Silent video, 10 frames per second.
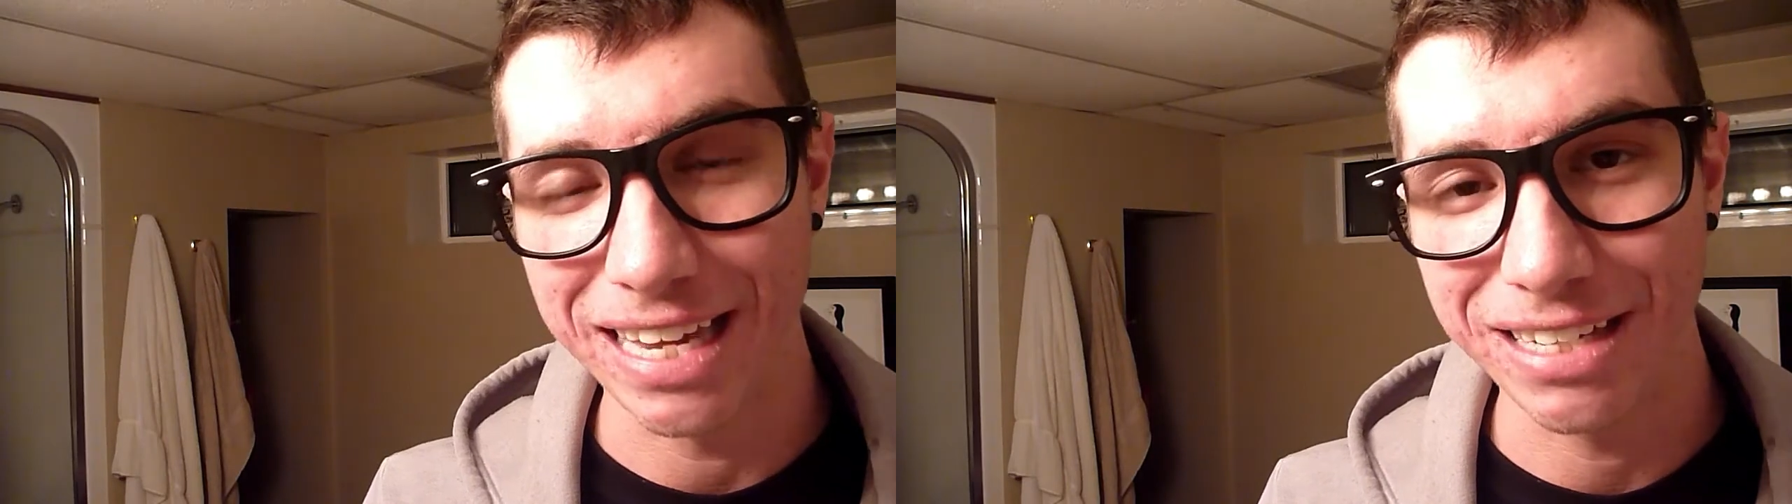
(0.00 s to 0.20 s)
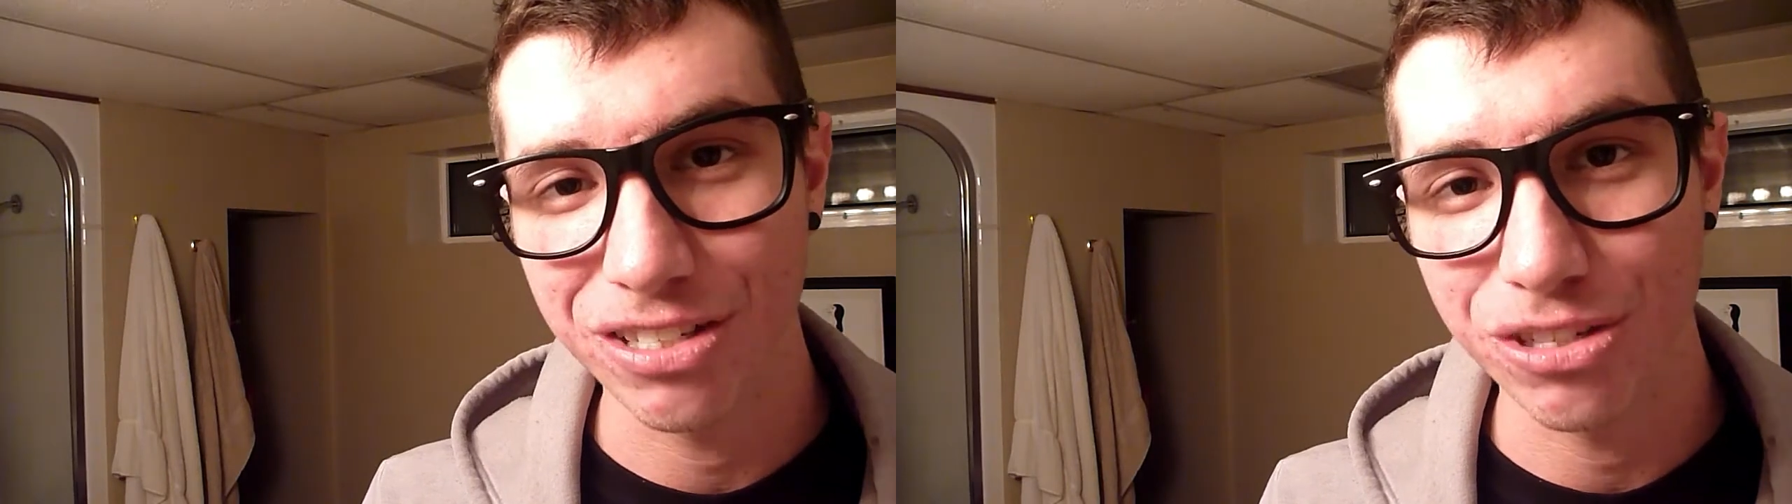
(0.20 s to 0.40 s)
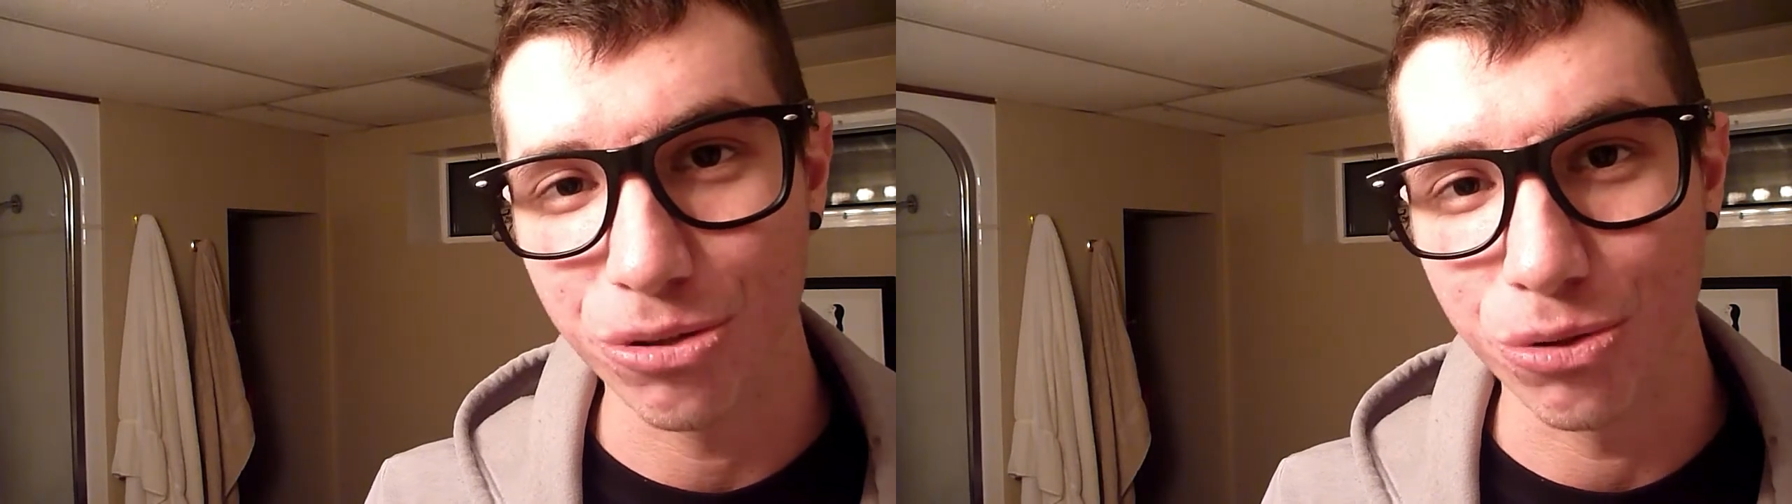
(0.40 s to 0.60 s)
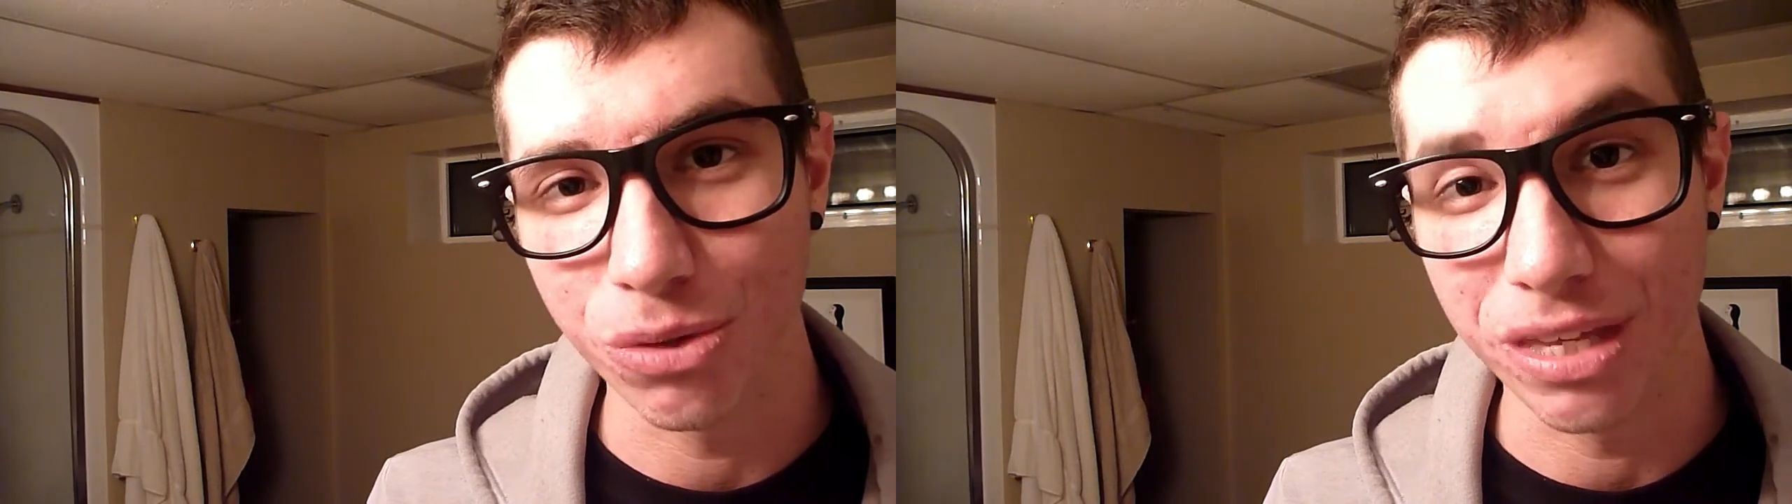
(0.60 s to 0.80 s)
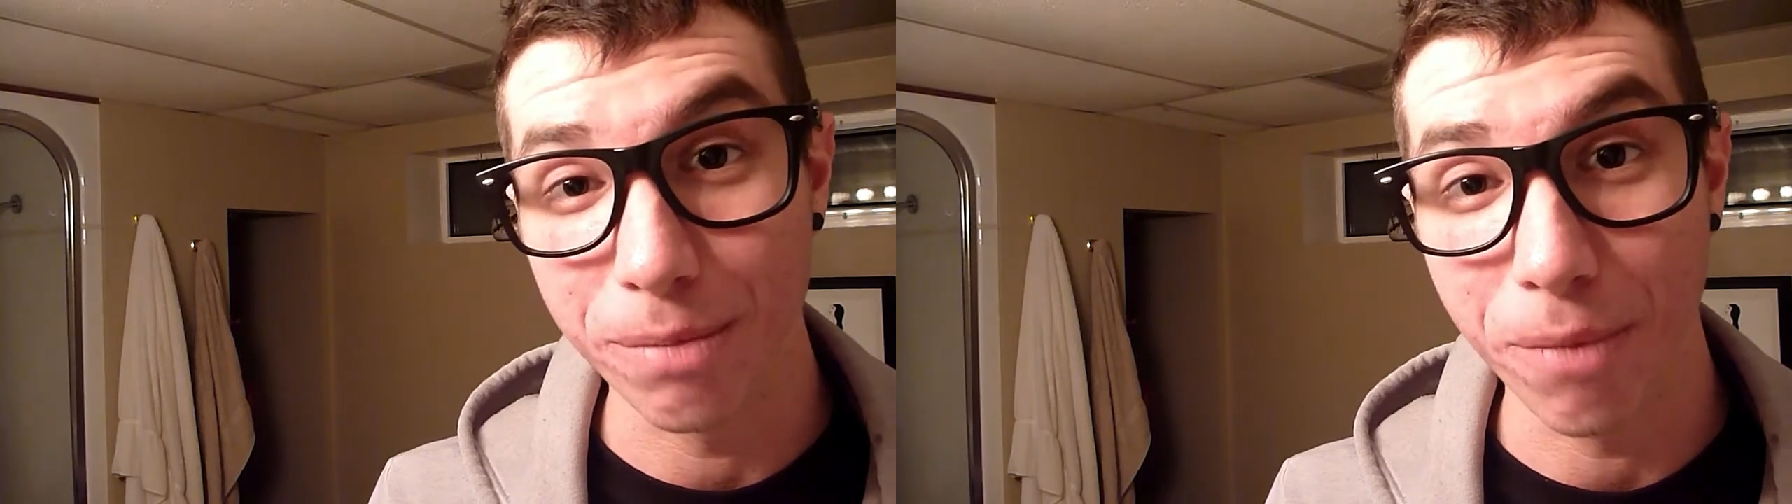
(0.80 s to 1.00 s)

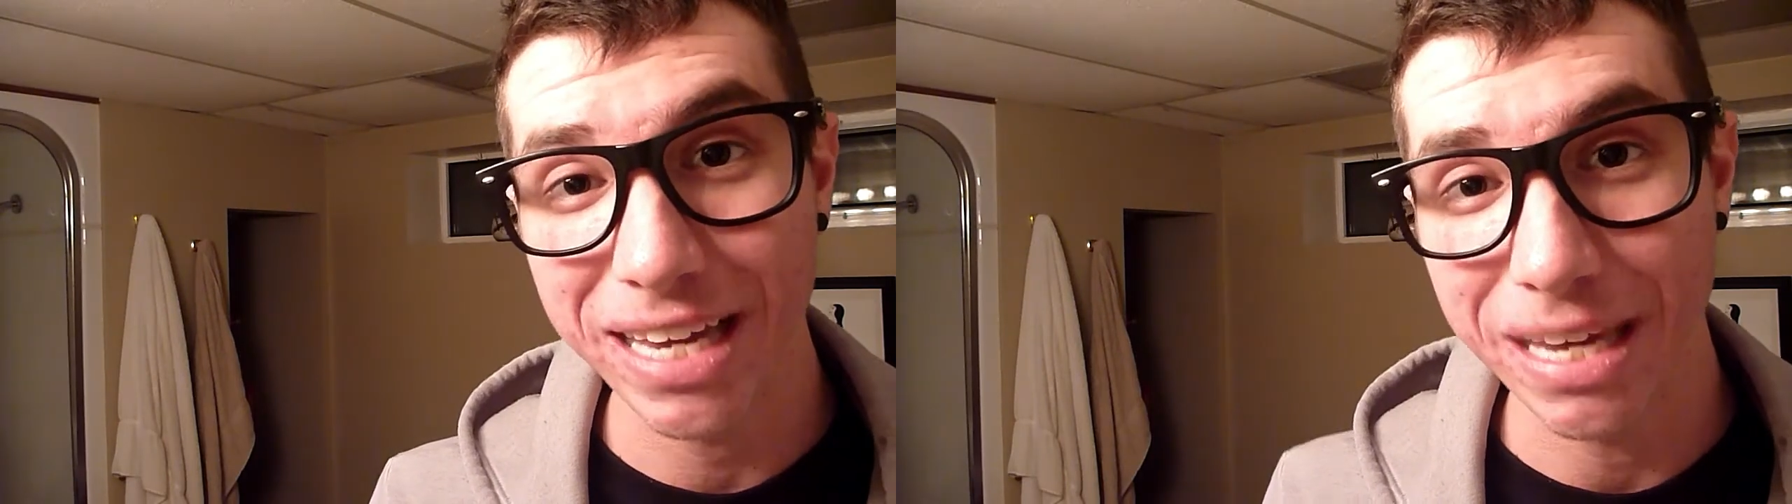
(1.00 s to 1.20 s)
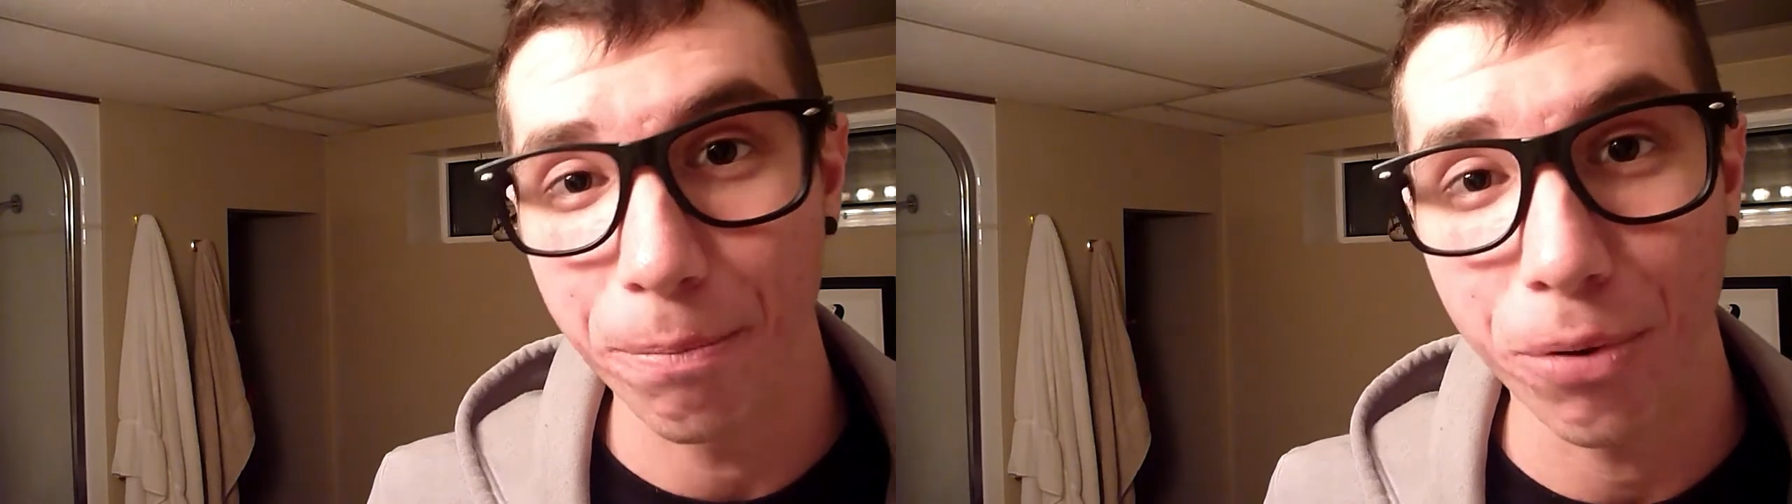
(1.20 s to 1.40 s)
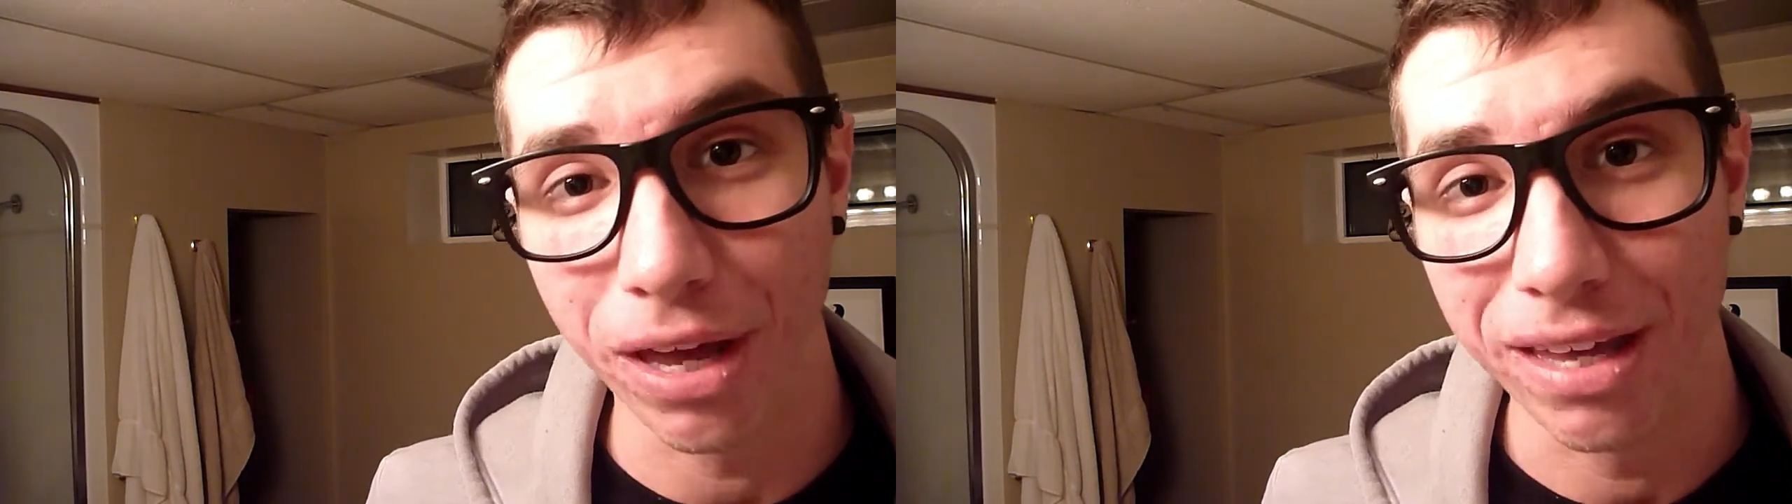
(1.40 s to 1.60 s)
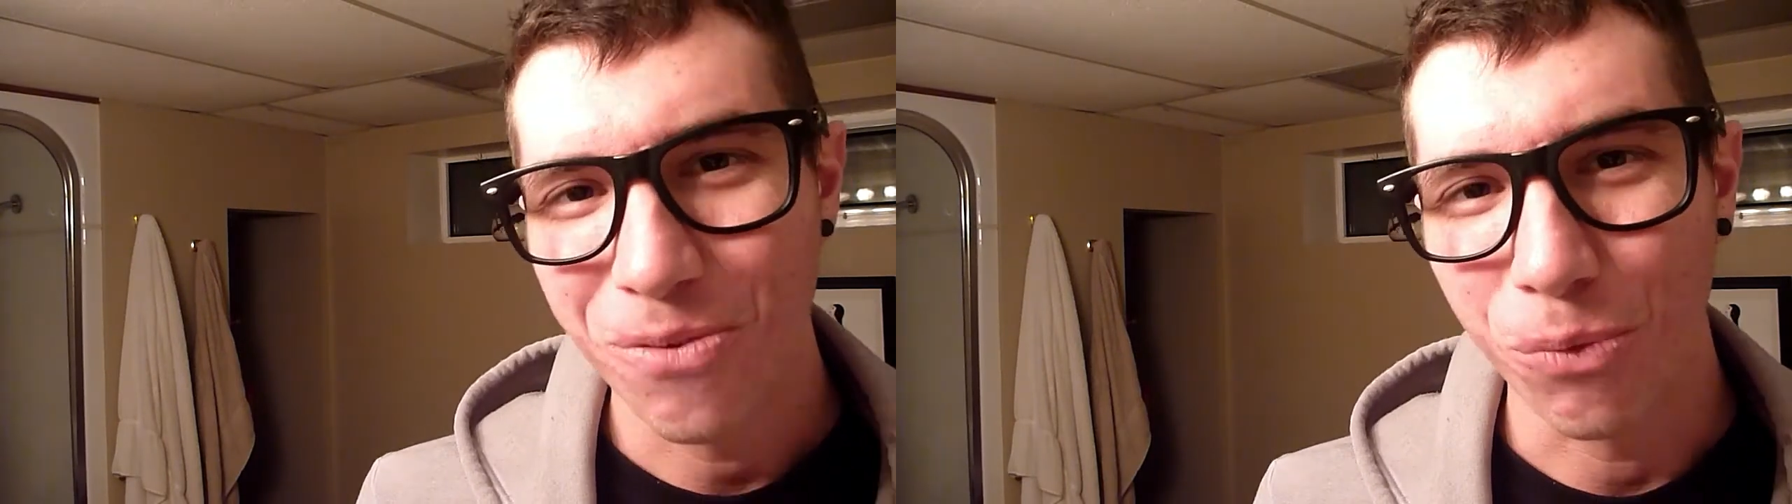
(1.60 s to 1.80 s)
into the mic input.